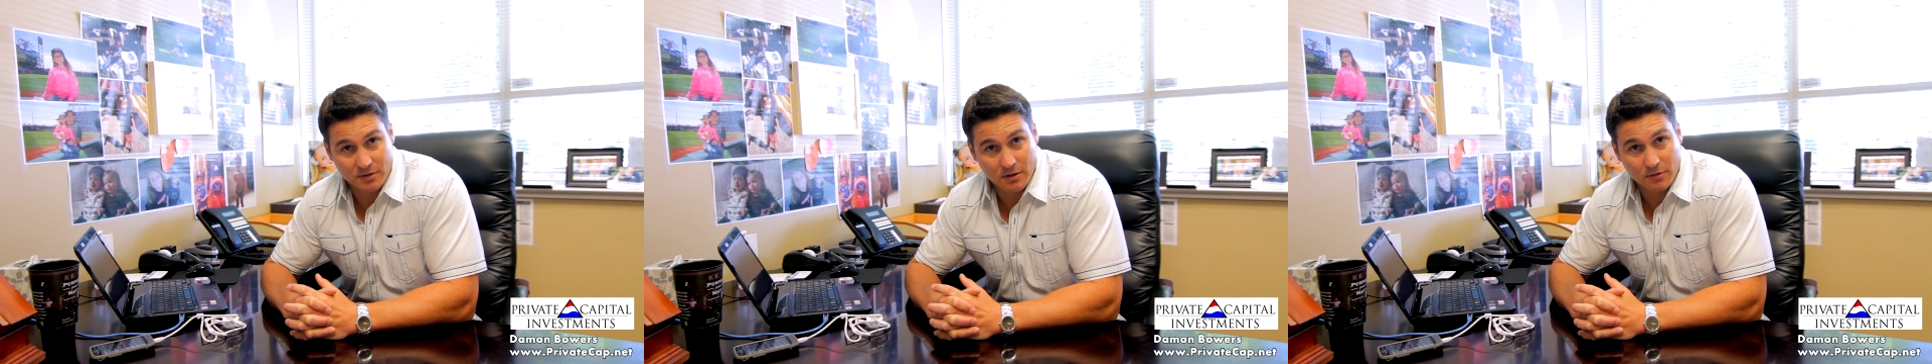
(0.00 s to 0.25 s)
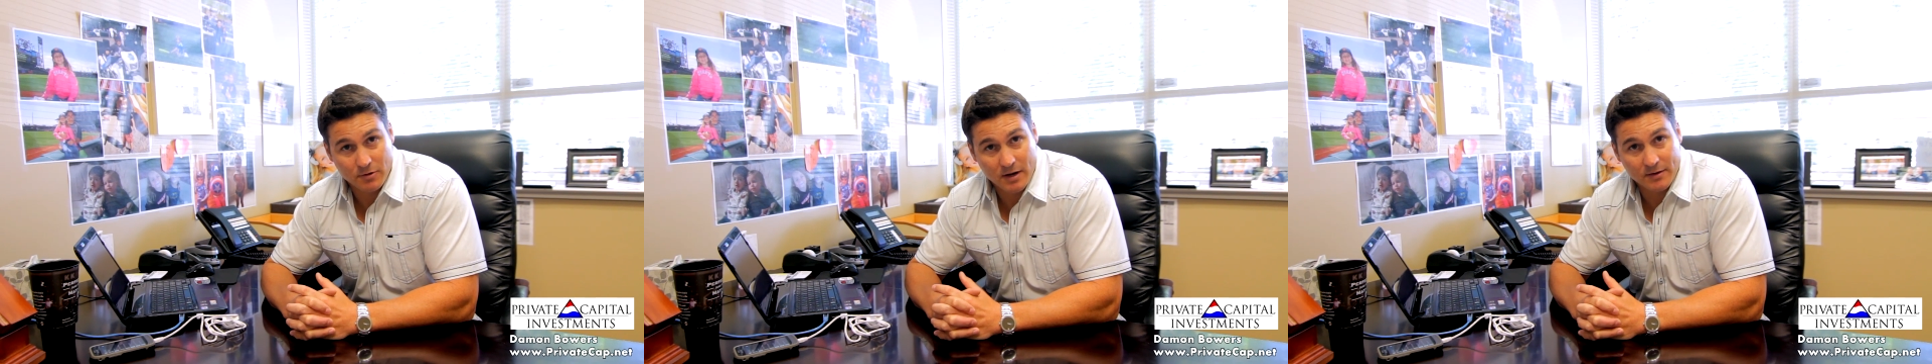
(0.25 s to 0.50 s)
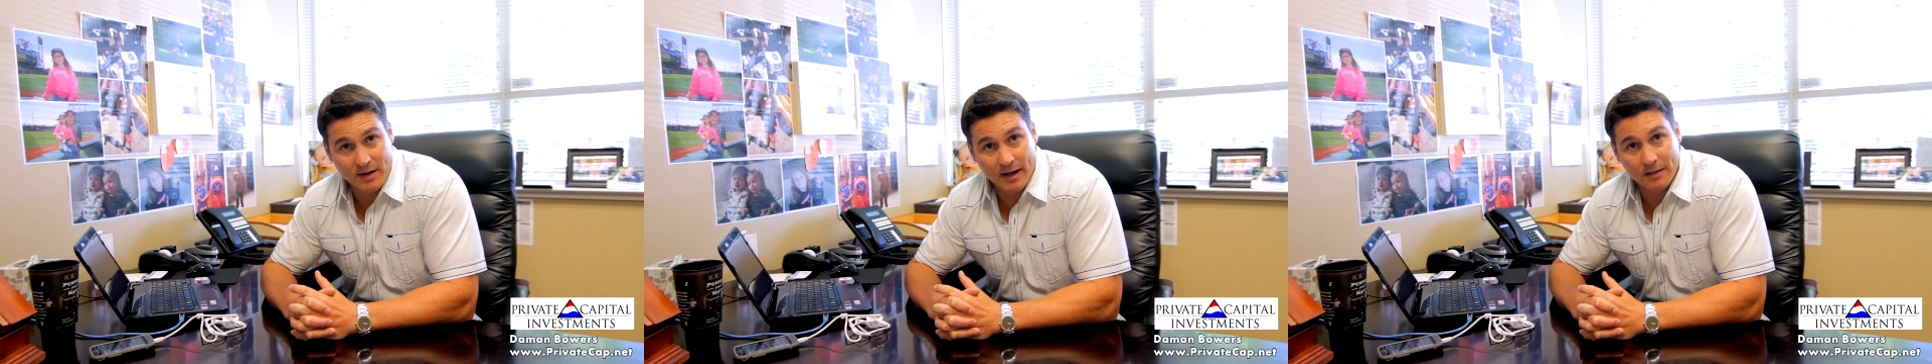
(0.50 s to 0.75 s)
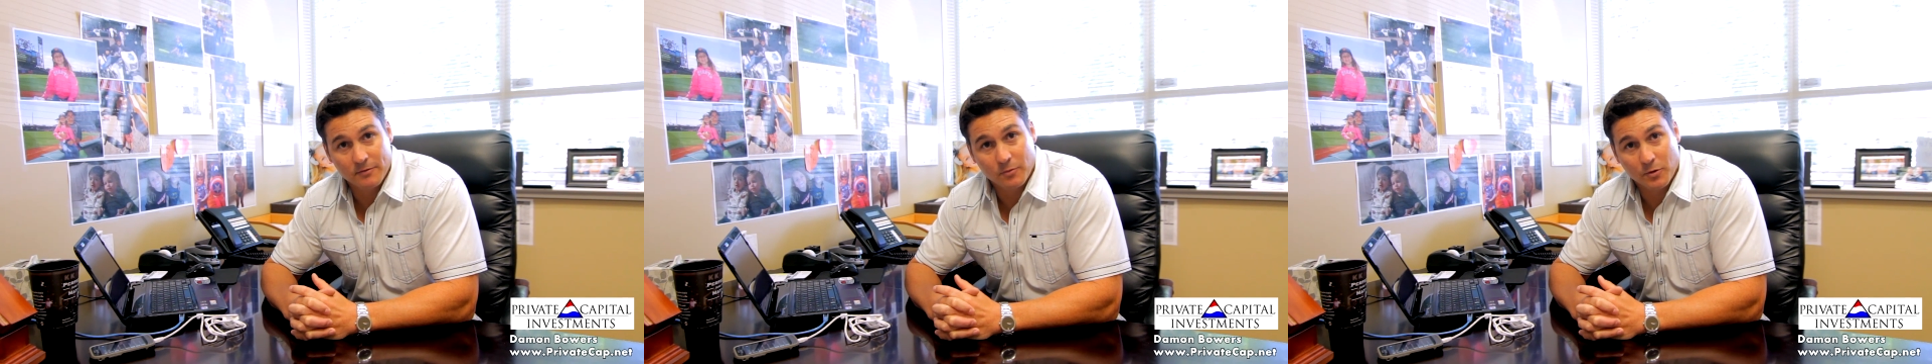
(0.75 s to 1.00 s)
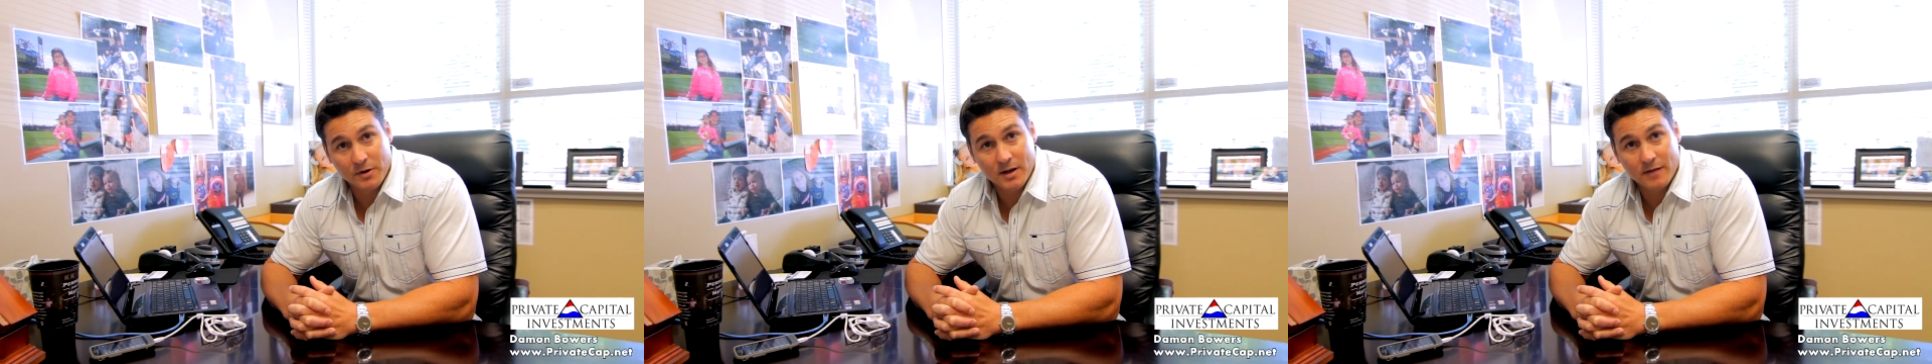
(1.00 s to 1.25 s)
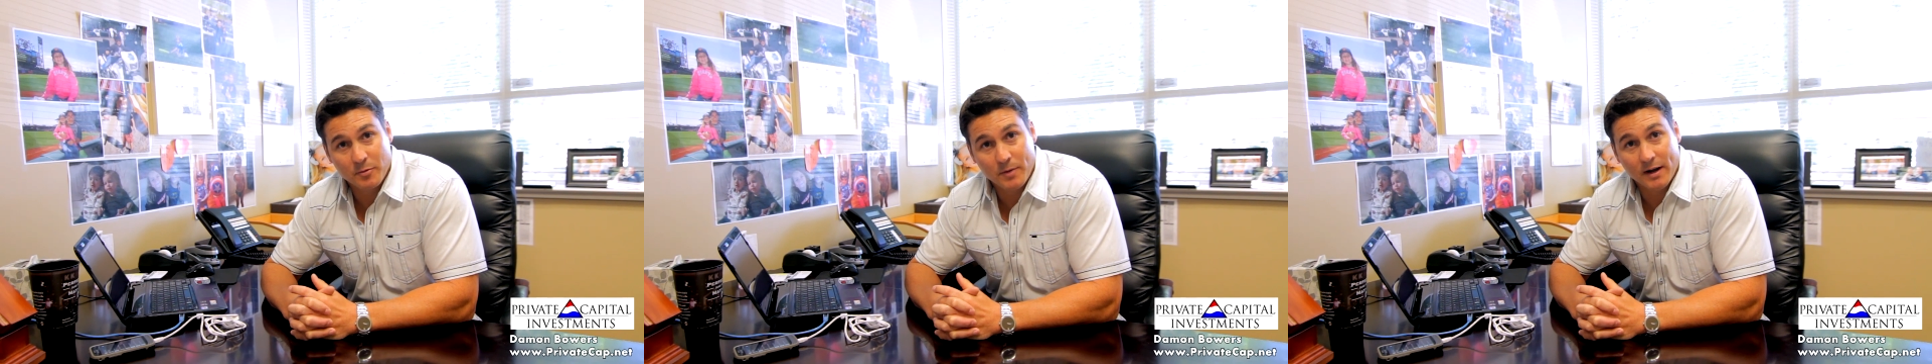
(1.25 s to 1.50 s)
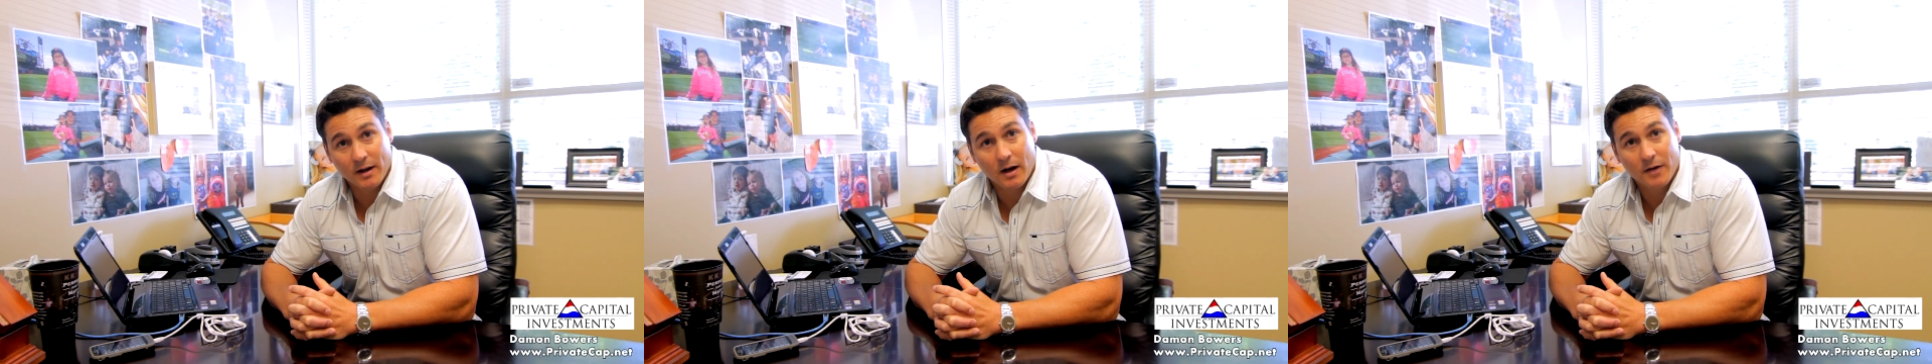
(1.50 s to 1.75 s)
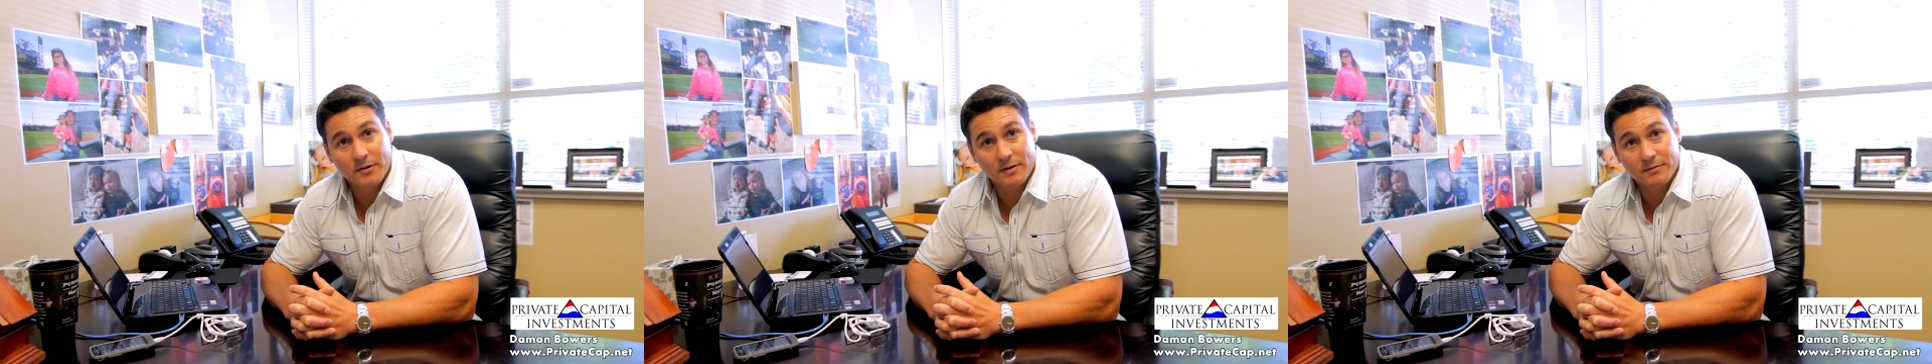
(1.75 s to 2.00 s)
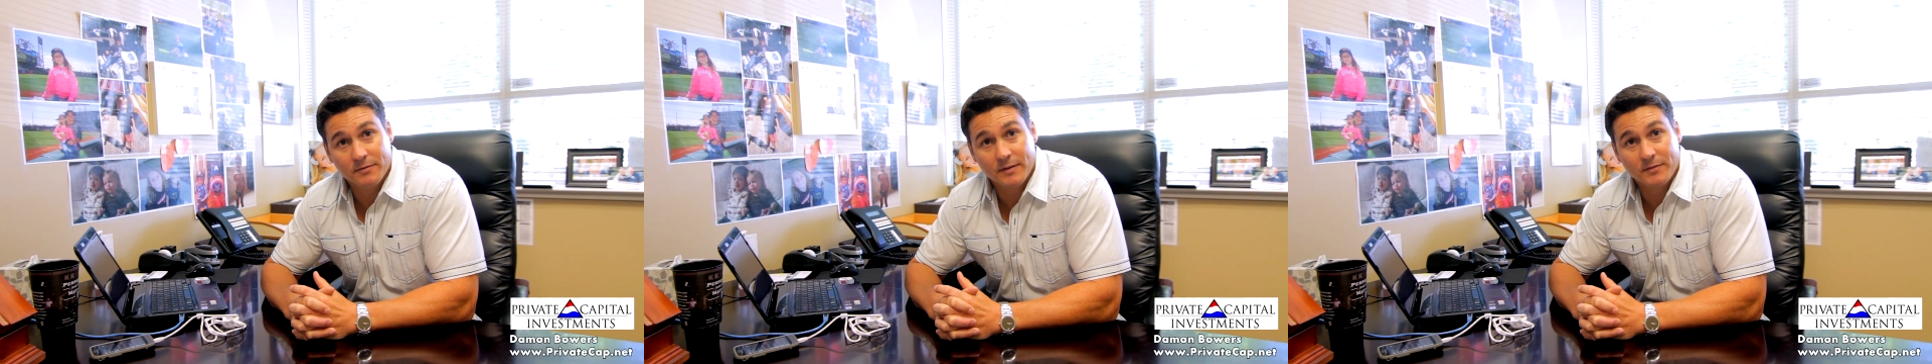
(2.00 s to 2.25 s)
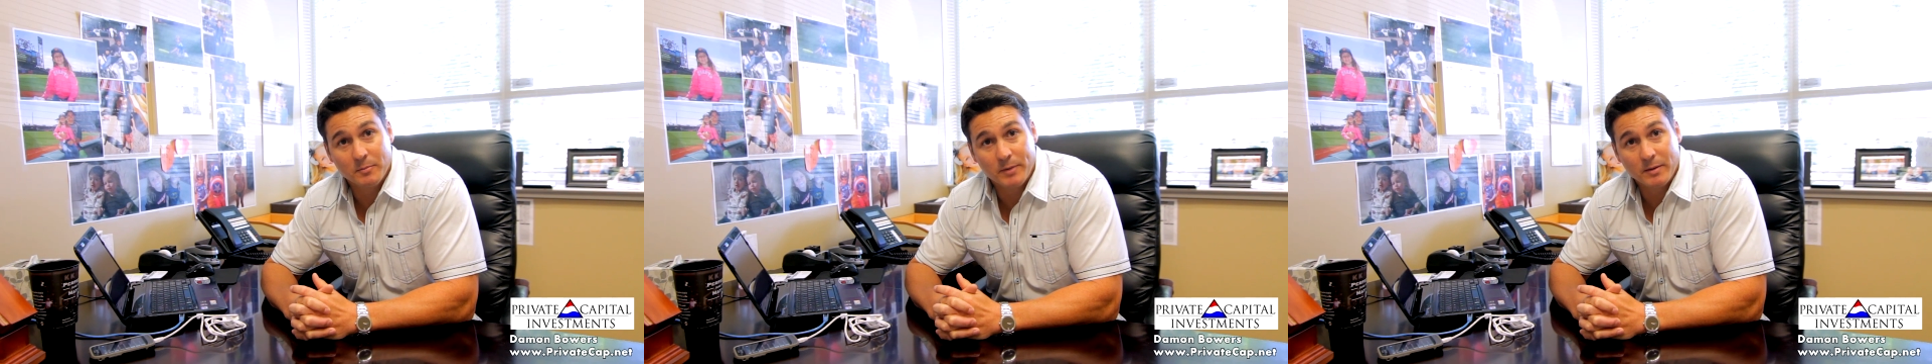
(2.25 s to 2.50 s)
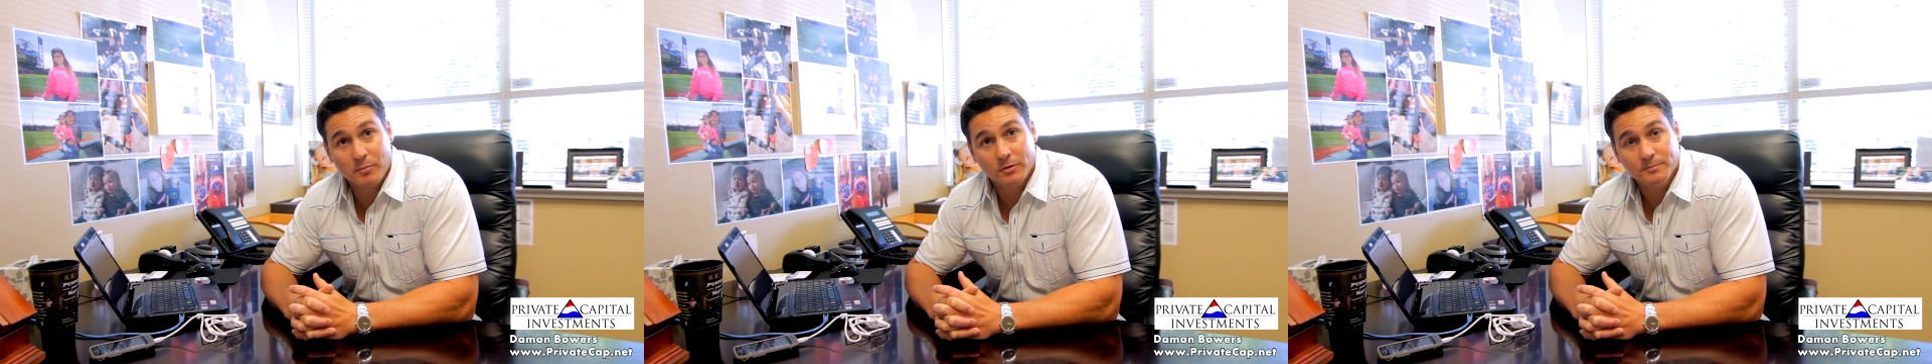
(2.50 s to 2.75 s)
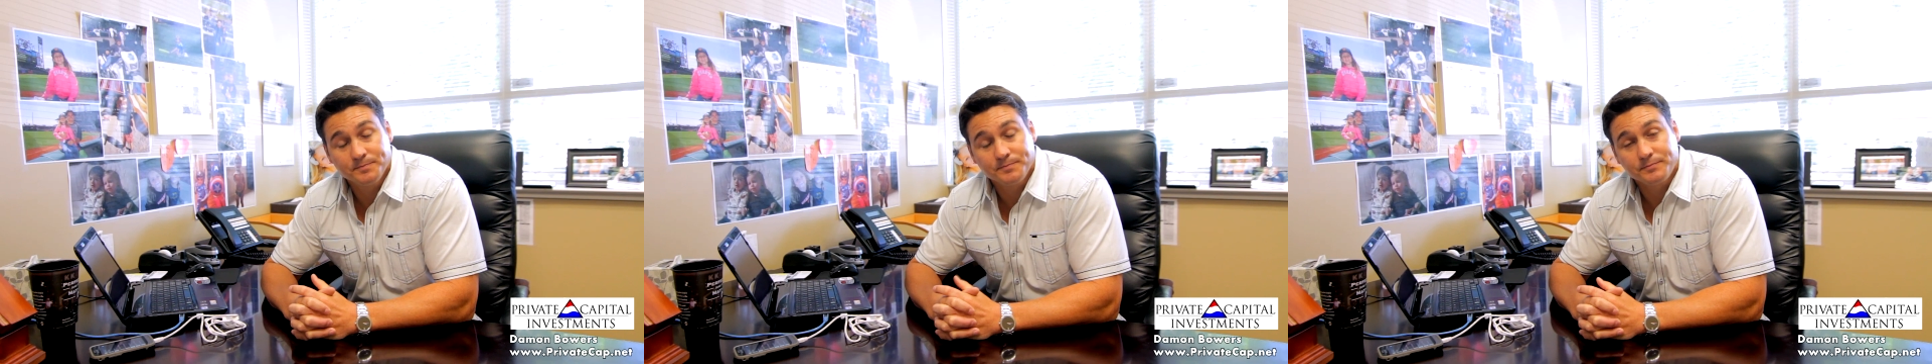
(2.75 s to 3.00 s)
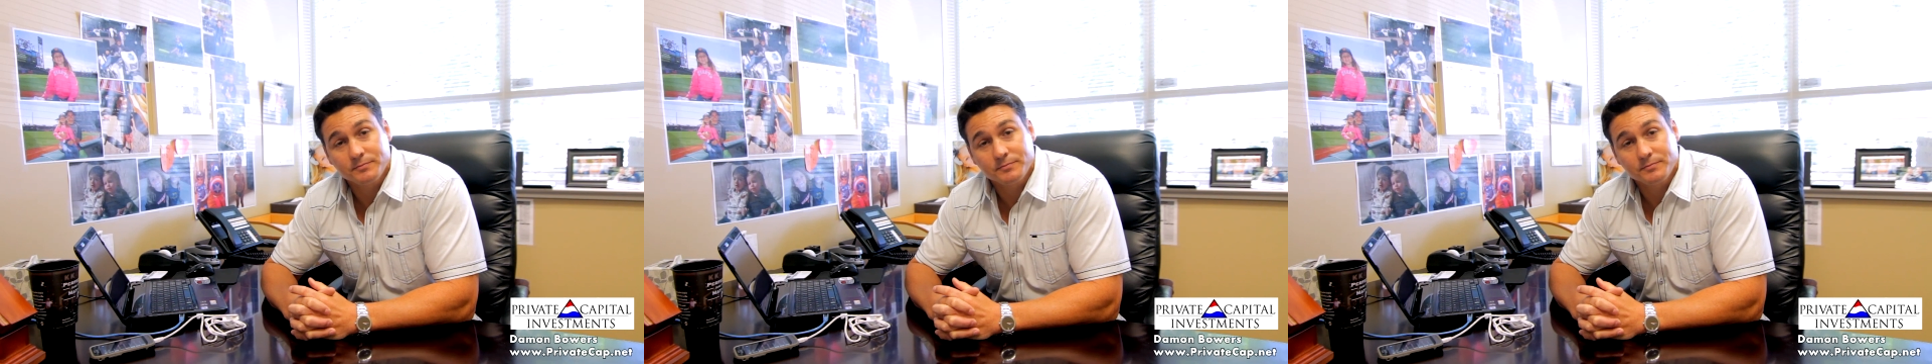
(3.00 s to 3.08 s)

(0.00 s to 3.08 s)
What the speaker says: all around California of about 150 people,